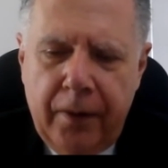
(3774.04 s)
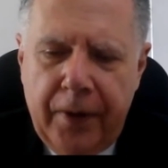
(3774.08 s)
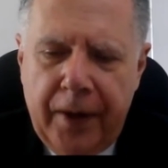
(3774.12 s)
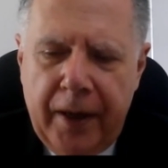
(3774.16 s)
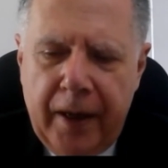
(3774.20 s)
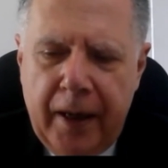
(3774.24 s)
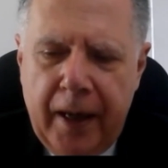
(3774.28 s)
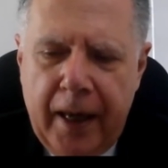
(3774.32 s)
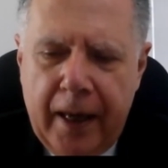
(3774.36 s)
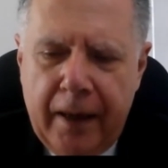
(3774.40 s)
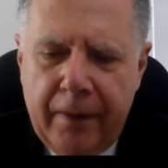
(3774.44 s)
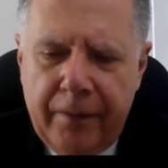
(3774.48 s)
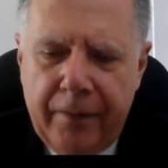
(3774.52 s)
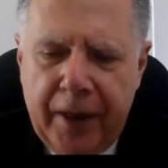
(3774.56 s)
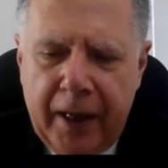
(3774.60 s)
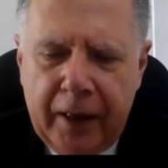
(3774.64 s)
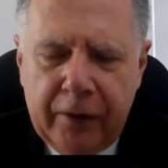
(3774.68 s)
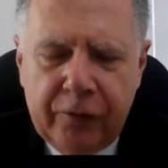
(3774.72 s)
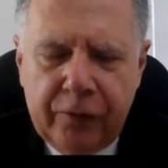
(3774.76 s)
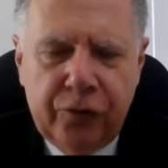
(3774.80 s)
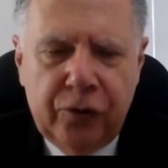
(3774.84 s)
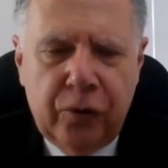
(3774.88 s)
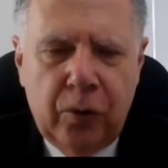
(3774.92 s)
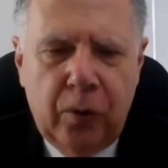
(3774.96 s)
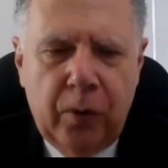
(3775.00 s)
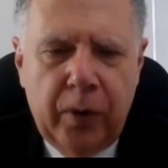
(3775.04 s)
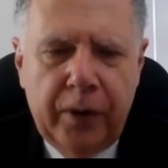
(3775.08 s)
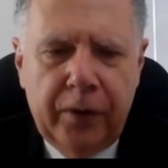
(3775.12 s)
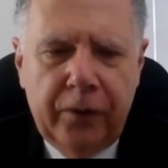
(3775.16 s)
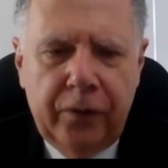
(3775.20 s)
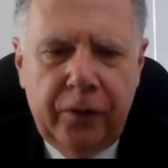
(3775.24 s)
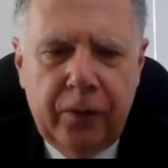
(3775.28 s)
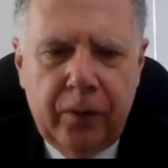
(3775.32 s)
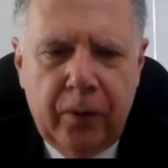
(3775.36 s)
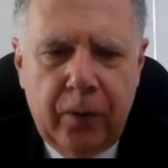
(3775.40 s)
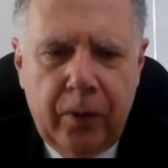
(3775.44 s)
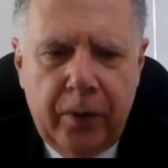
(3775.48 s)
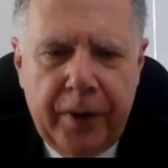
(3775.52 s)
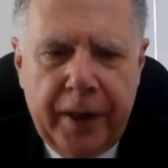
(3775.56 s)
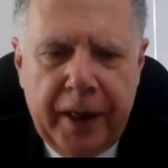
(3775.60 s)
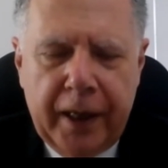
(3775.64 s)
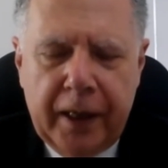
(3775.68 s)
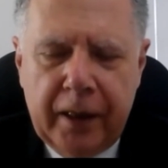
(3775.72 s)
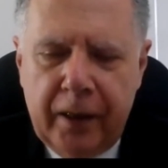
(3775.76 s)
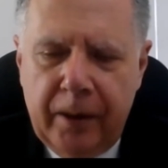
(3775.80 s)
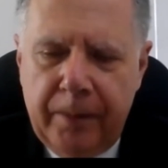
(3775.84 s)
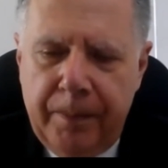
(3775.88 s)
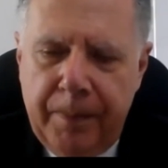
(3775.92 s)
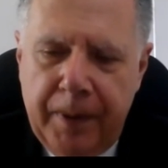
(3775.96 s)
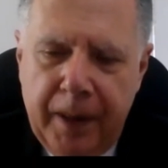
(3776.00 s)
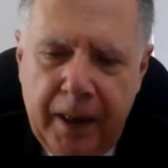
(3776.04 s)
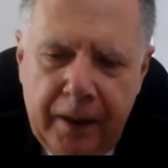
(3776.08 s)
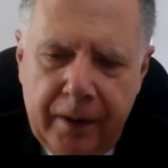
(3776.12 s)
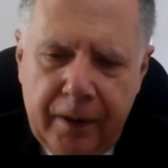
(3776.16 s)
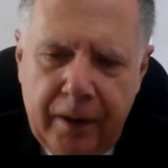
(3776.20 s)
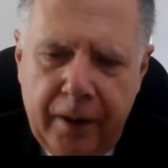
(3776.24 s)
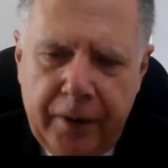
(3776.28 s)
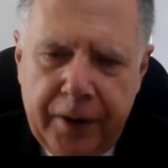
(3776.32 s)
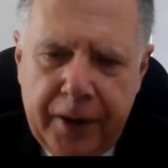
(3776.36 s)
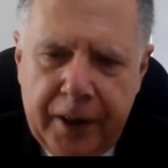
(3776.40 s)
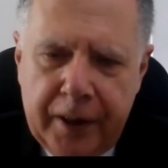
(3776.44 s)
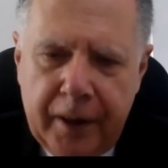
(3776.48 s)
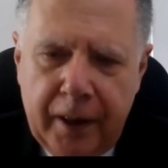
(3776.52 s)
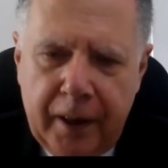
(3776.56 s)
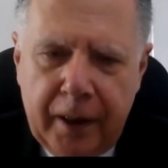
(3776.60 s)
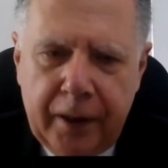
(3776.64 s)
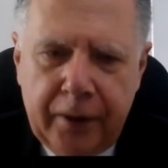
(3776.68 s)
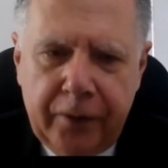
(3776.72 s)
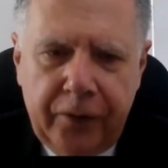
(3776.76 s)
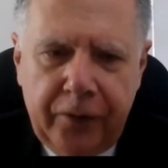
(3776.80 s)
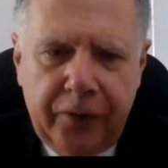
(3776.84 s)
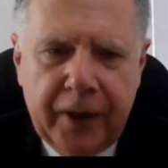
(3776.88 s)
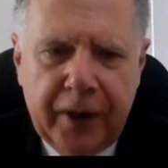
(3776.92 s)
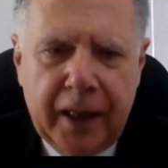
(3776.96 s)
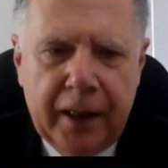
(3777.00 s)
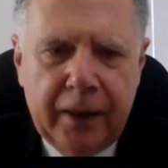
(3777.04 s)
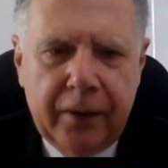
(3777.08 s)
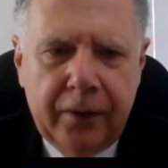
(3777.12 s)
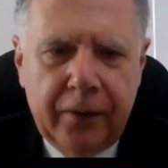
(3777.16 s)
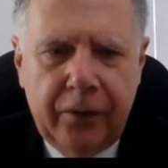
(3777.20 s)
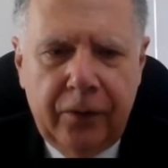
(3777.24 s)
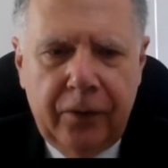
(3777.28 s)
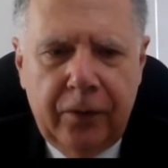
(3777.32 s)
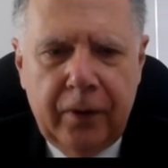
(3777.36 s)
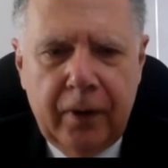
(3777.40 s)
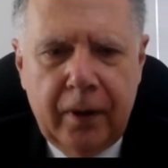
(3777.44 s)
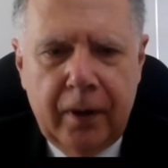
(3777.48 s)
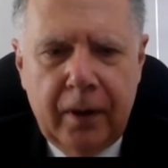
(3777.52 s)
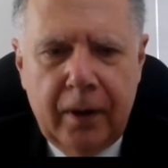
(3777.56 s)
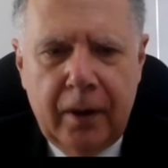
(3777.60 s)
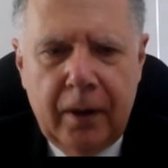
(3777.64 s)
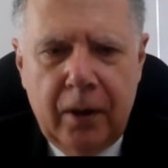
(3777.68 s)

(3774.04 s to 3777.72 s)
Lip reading: they have that choice, or they can depend on the United States,